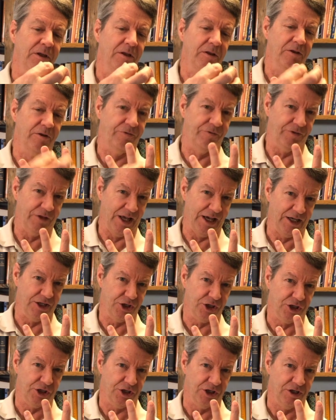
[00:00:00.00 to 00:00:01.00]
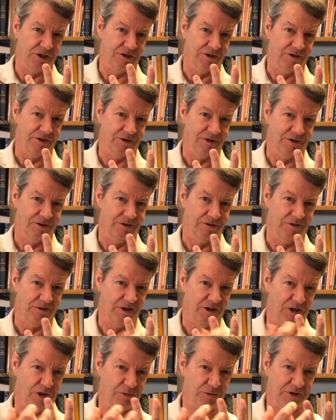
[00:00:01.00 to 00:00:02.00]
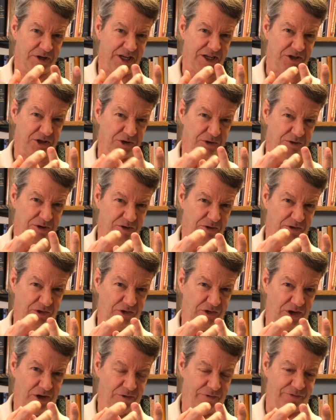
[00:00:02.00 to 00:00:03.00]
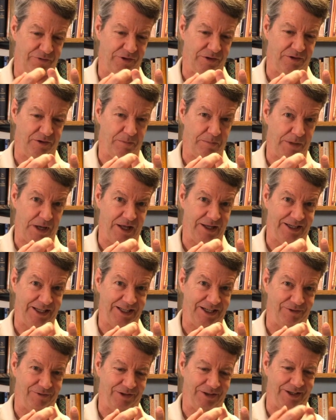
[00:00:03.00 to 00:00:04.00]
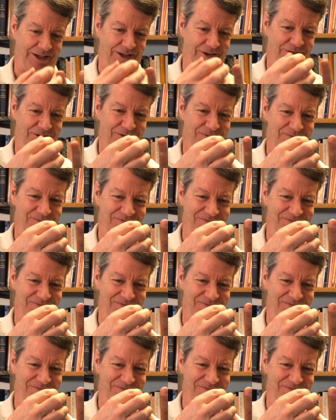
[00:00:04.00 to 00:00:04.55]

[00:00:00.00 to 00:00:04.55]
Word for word: the flesh, the lower nature, and yourself, and the body, and everything else.